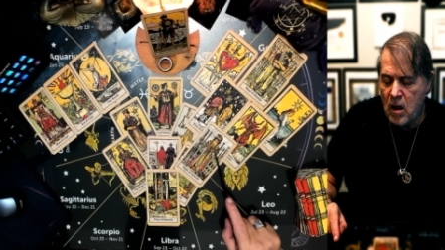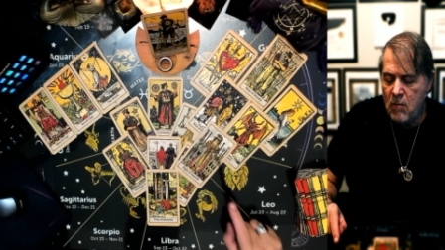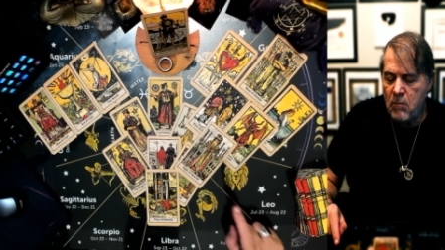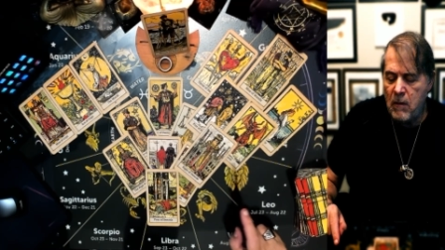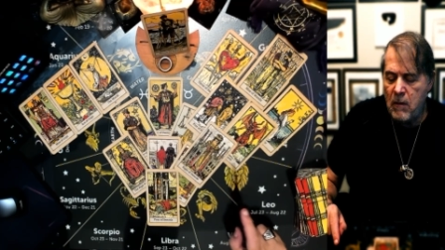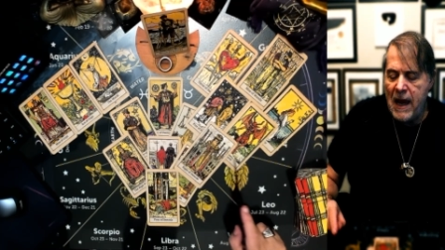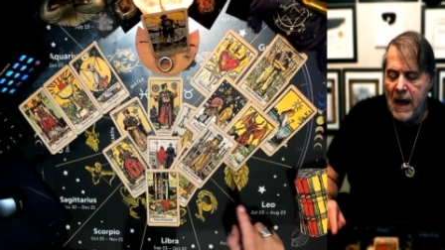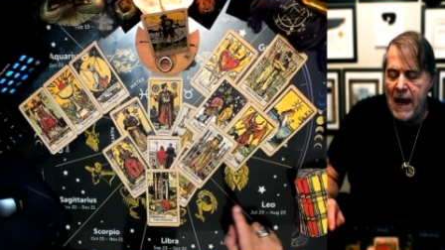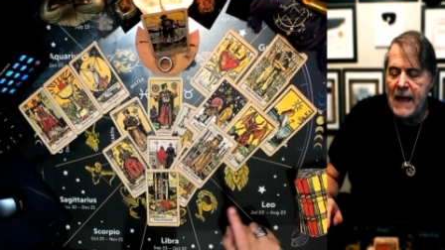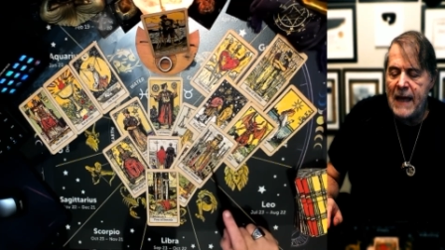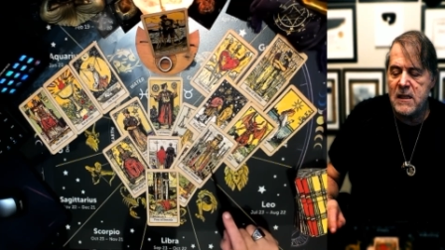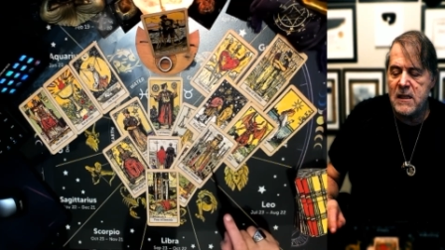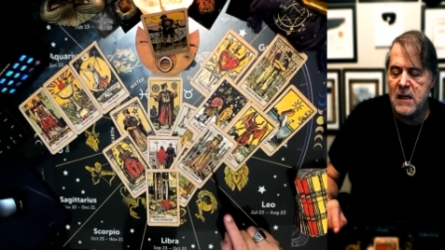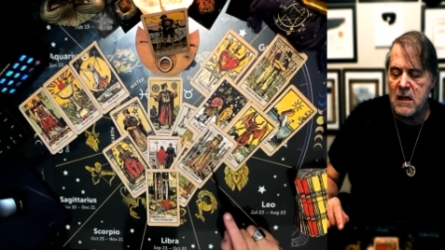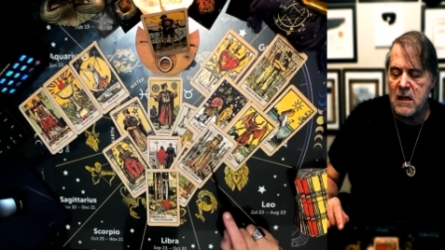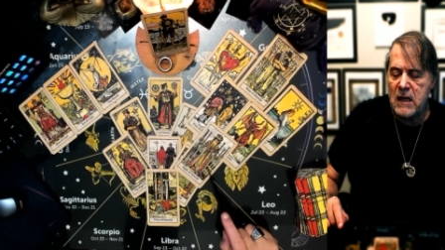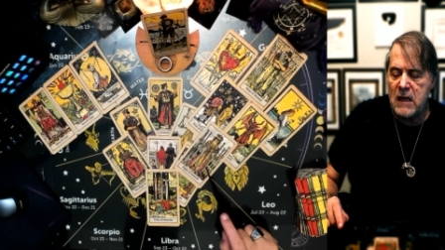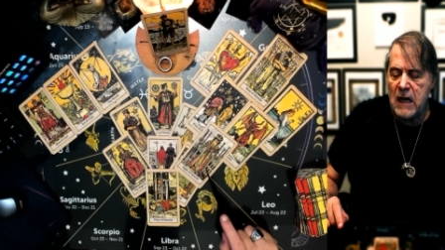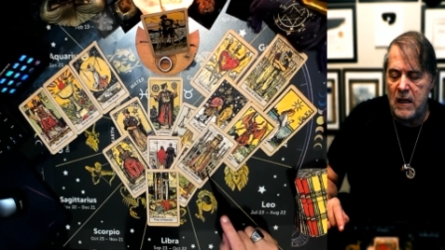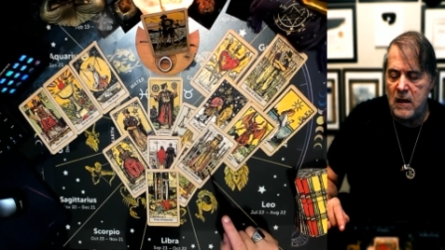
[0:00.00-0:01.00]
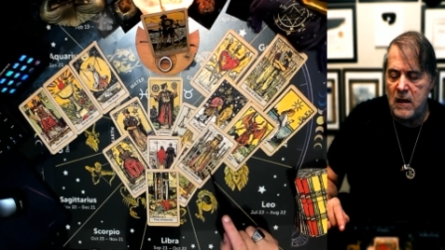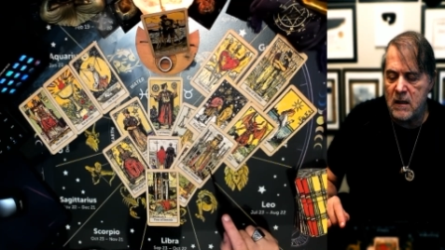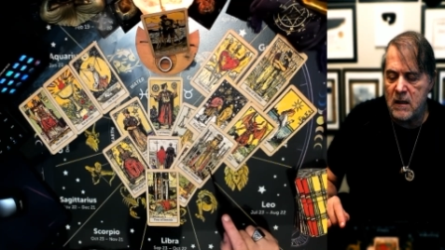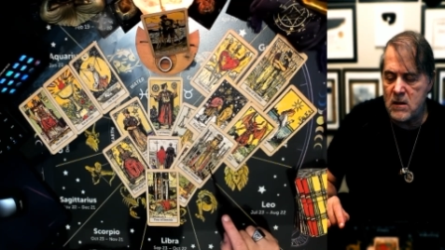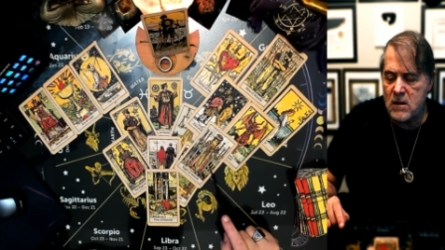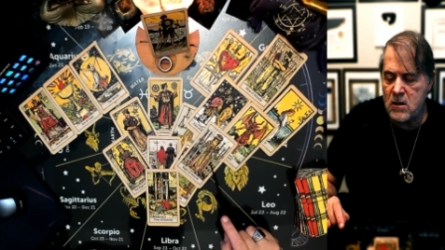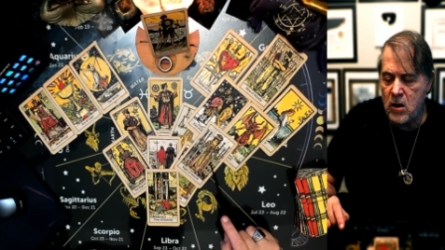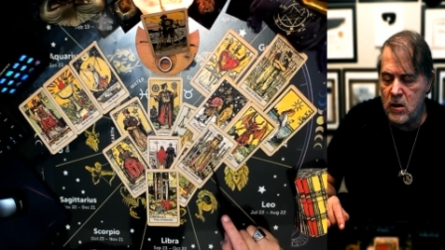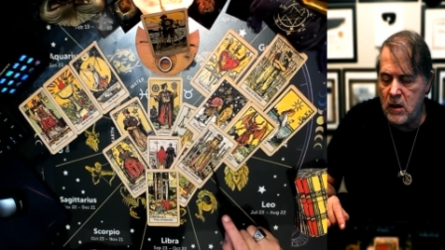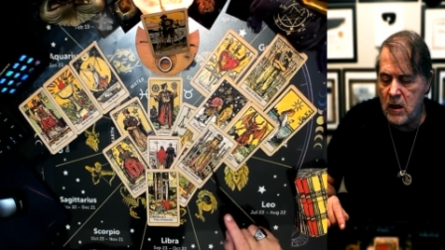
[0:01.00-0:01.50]
My hands are tied.
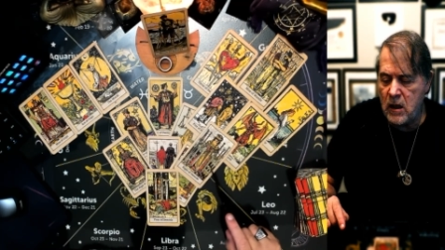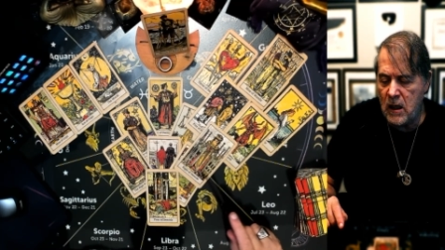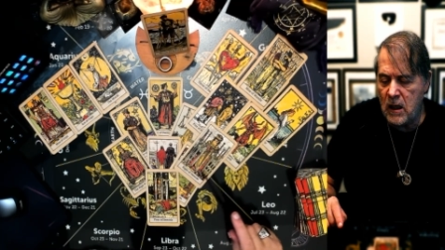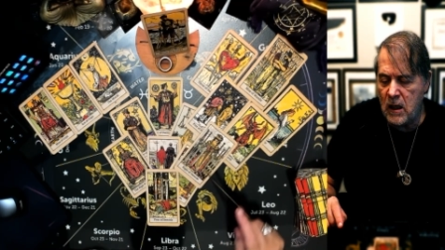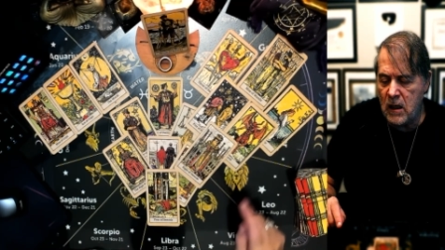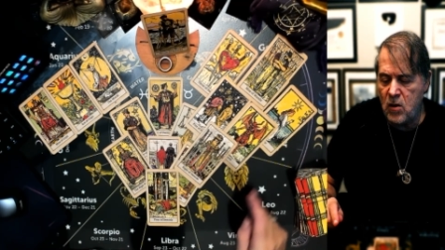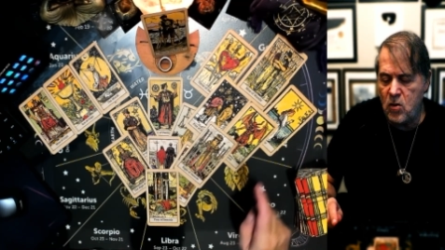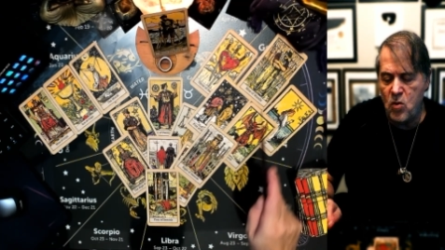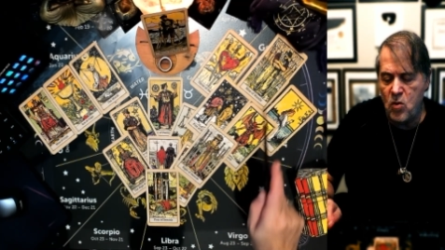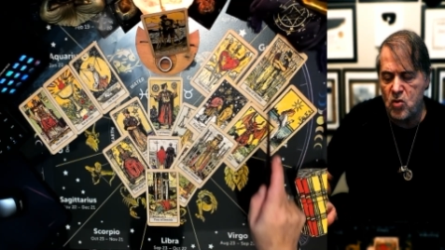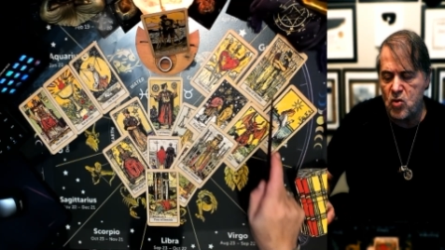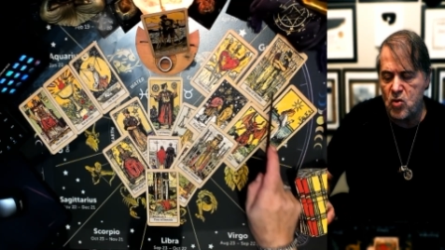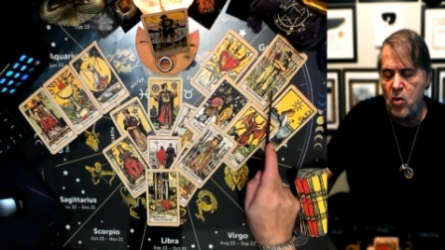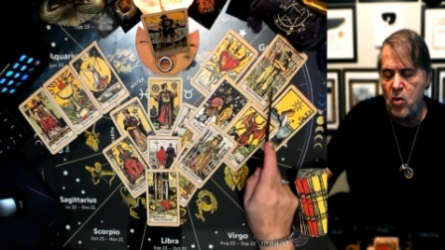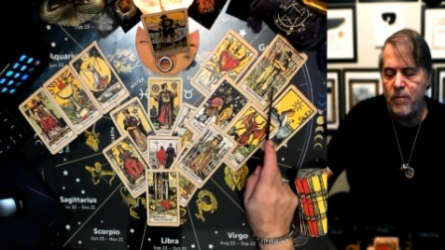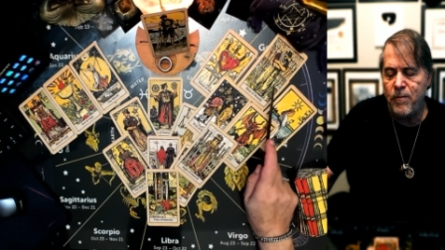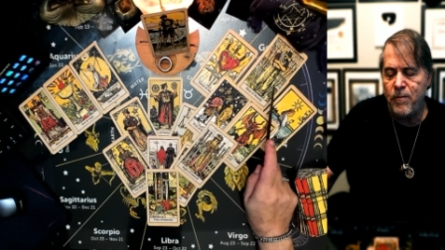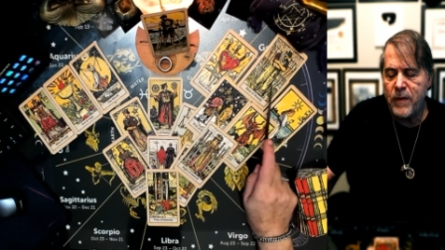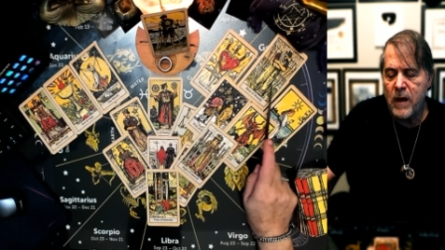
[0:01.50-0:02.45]
There's nothing I can do. So